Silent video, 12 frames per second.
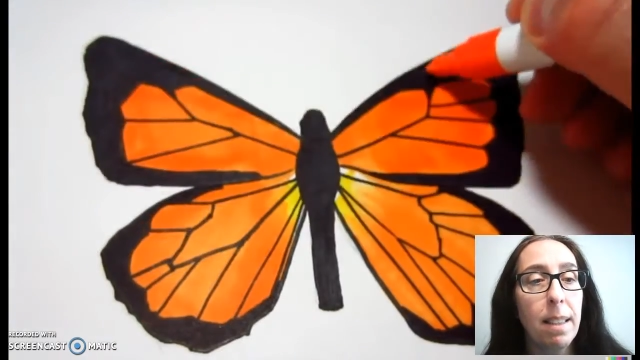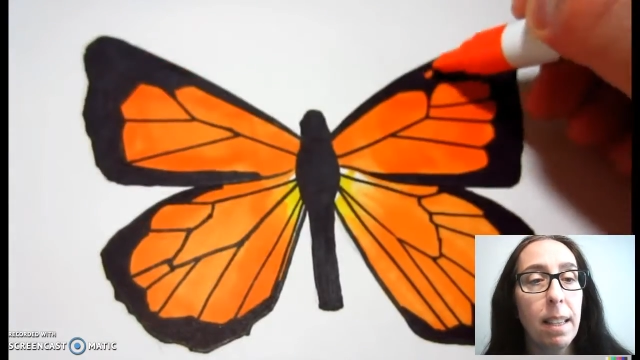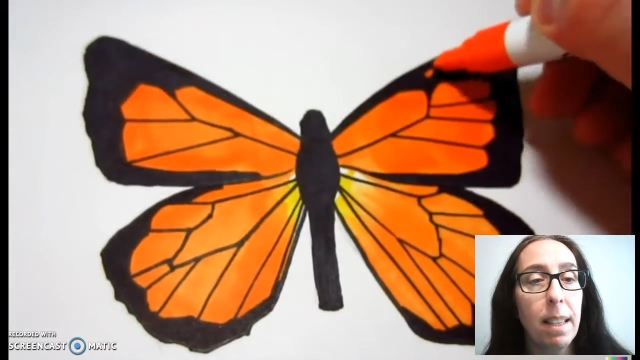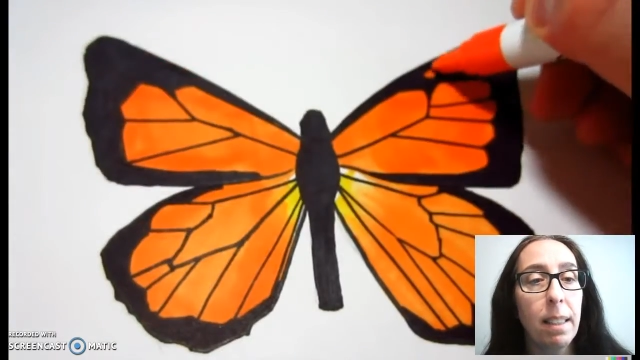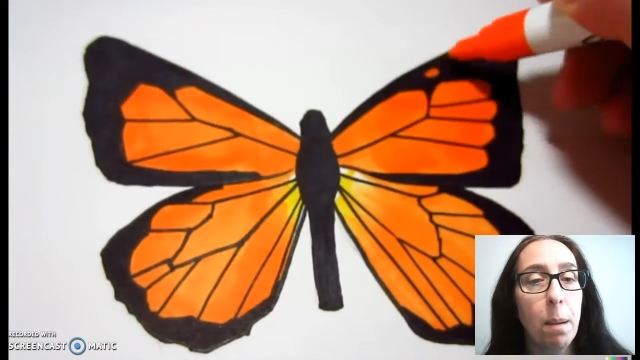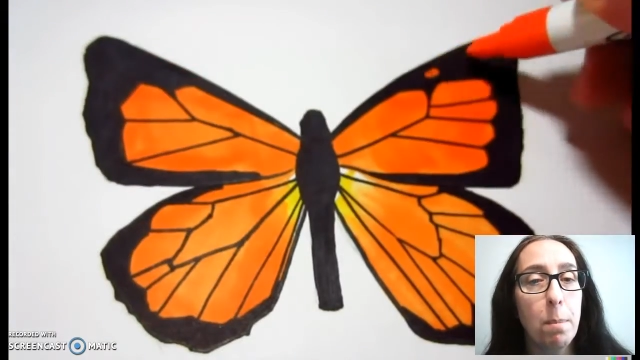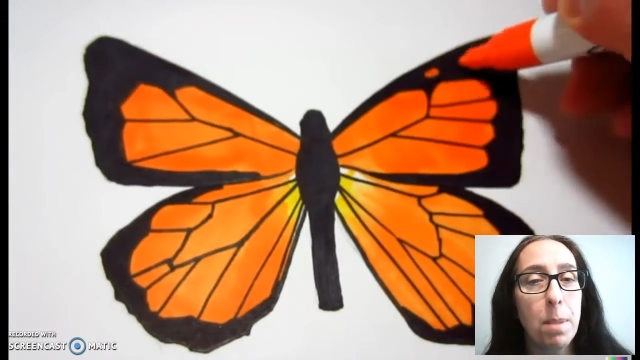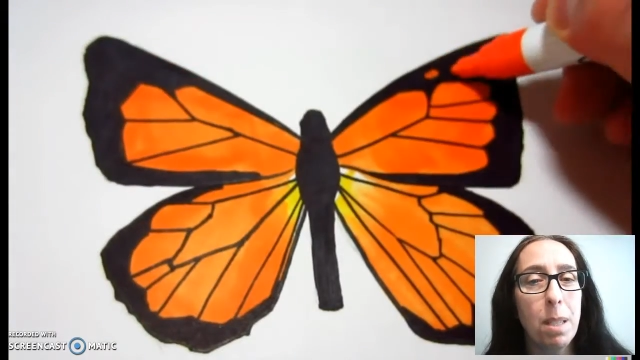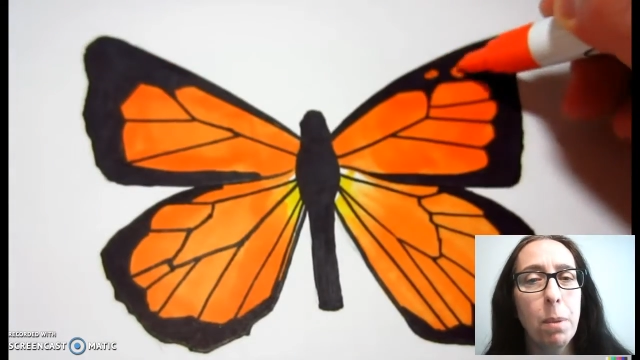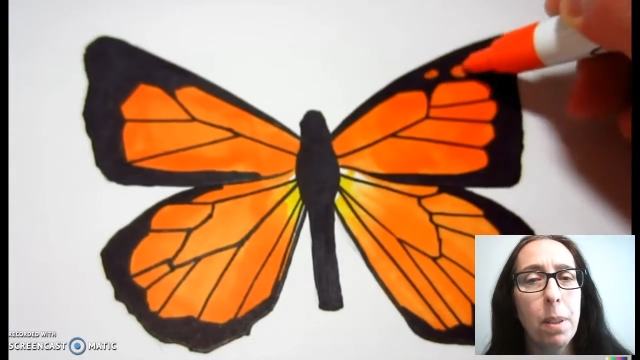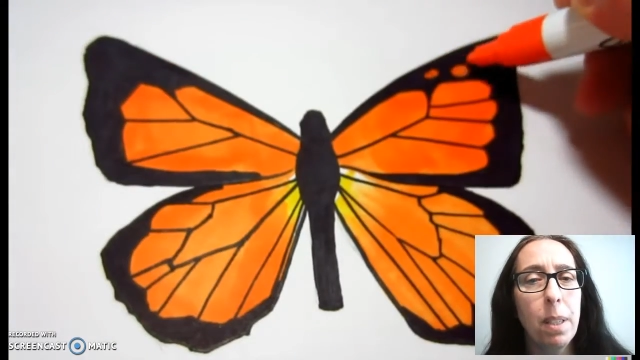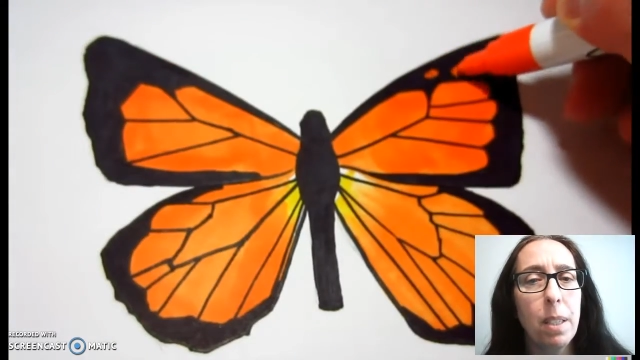then comes
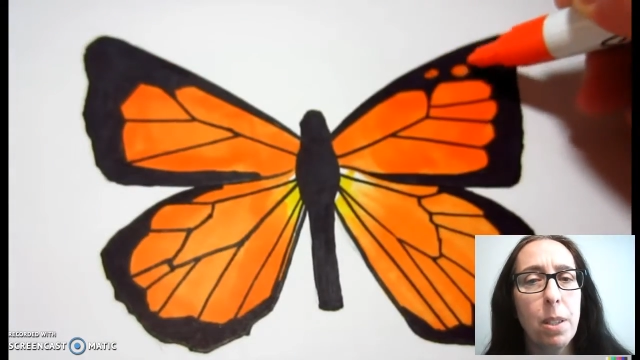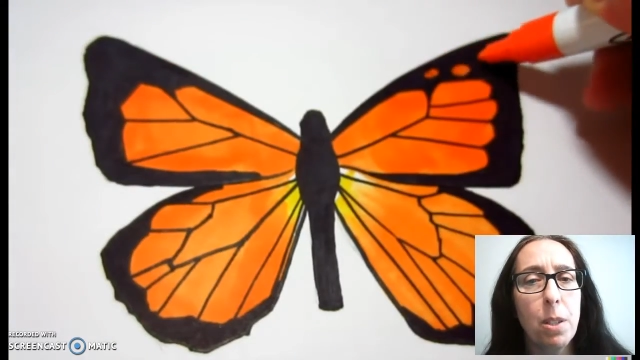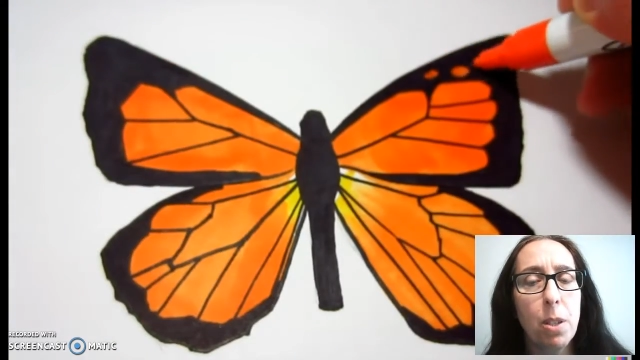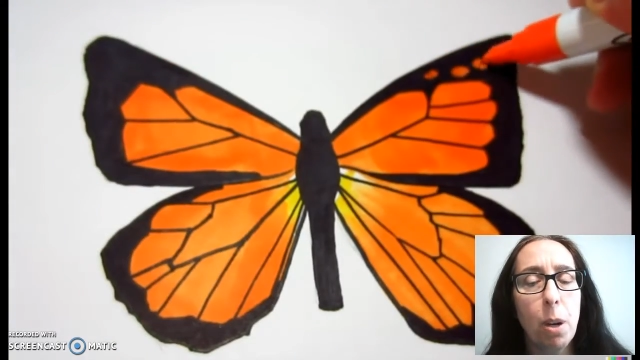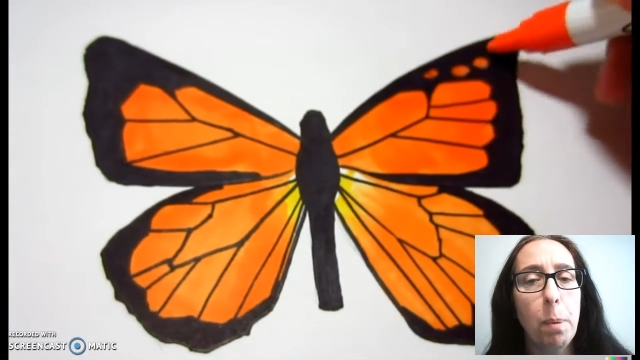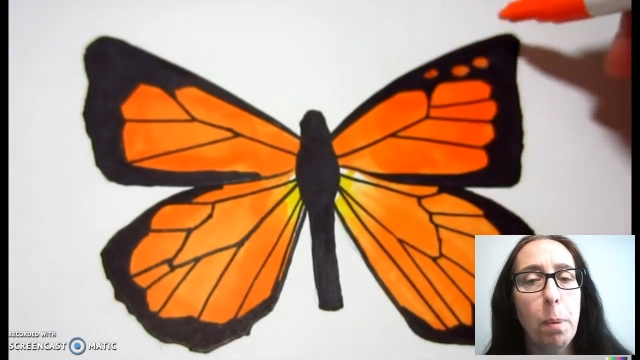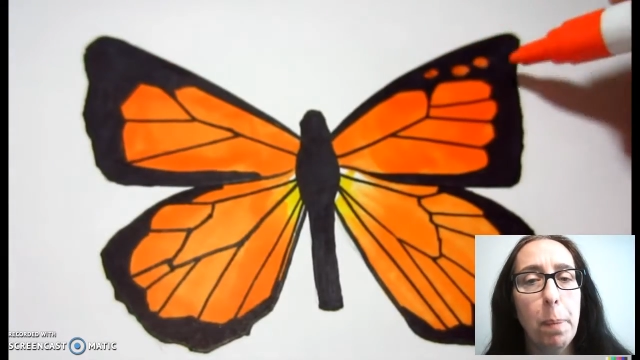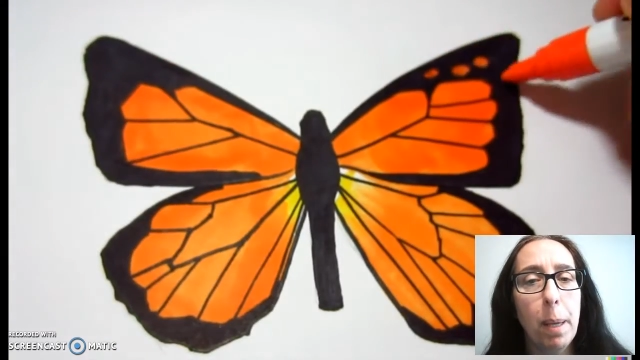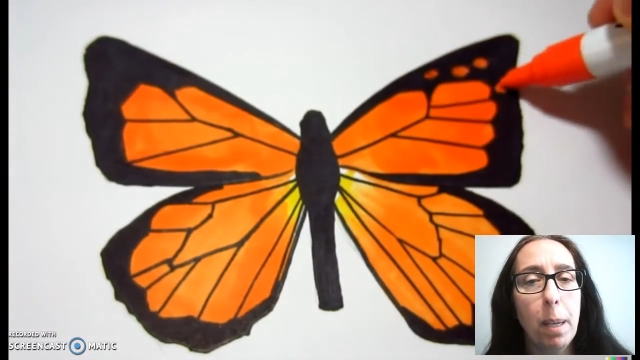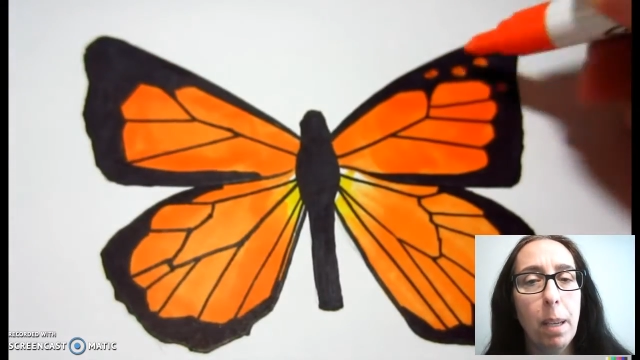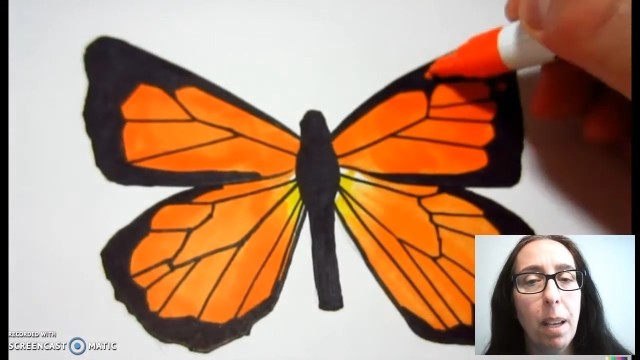in with a Sharpie pen.